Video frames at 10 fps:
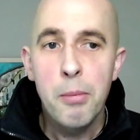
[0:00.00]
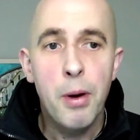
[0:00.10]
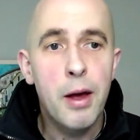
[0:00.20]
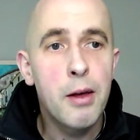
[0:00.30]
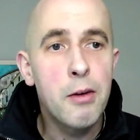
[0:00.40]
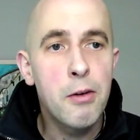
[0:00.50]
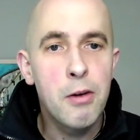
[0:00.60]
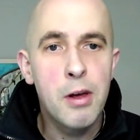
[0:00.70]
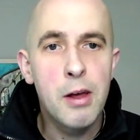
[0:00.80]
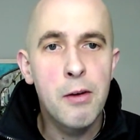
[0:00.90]
But
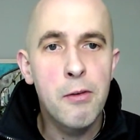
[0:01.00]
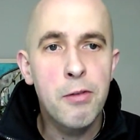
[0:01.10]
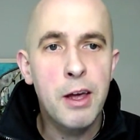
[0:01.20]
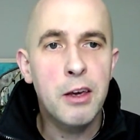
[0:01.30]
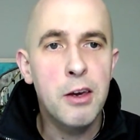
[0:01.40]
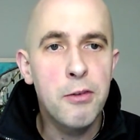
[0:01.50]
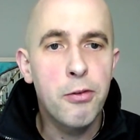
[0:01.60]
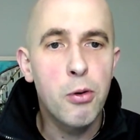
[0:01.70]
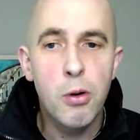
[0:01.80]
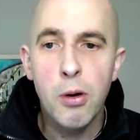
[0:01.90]
thank you
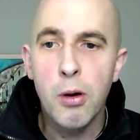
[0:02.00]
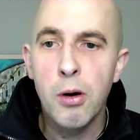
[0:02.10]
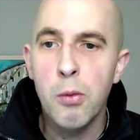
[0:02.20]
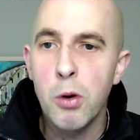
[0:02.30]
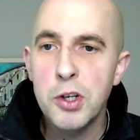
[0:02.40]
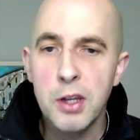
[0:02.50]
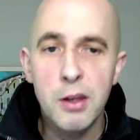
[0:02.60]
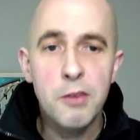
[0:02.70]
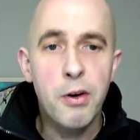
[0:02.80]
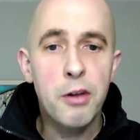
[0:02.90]
for watching
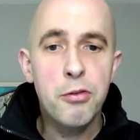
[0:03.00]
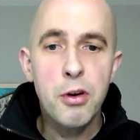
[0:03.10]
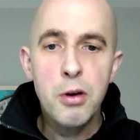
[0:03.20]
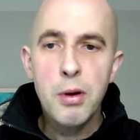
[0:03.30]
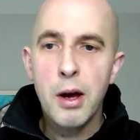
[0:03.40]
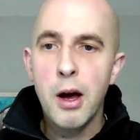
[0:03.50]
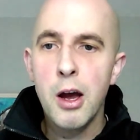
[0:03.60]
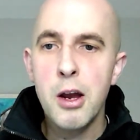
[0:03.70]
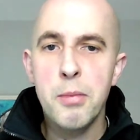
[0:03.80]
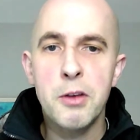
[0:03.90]
this far through. I
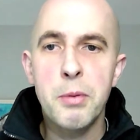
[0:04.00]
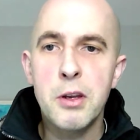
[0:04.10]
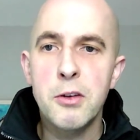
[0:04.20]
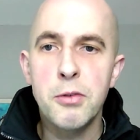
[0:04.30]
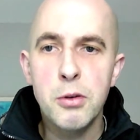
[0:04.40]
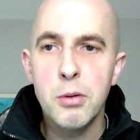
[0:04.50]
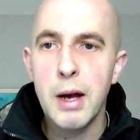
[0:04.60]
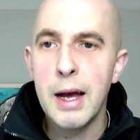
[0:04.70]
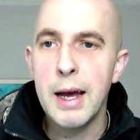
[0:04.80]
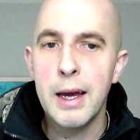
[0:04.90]
hope it's been
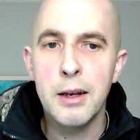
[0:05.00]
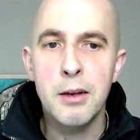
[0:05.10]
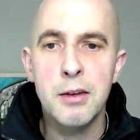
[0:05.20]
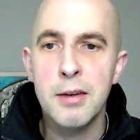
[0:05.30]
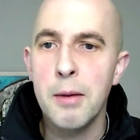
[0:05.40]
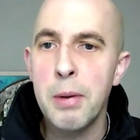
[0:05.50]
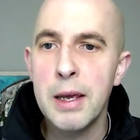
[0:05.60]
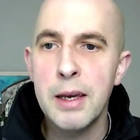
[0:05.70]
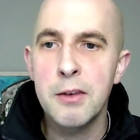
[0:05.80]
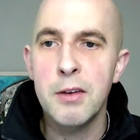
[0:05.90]
useful, and
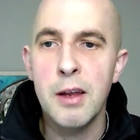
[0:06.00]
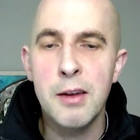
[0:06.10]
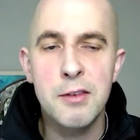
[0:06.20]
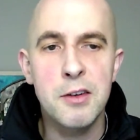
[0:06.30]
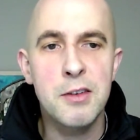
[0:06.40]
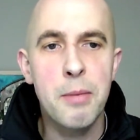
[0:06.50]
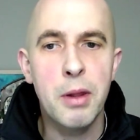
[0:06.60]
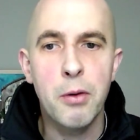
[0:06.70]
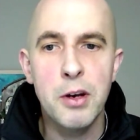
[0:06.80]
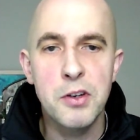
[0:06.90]
please just send me
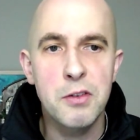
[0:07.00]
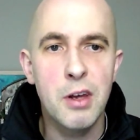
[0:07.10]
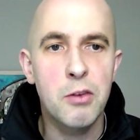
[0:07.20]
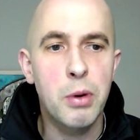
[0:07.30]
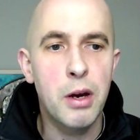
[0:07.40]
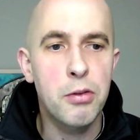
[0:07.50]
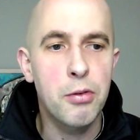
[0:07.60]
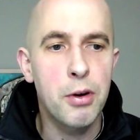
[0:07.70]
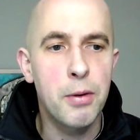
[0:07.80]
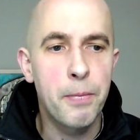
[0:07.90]
the questions as we go
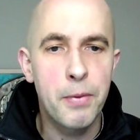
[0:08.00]
through.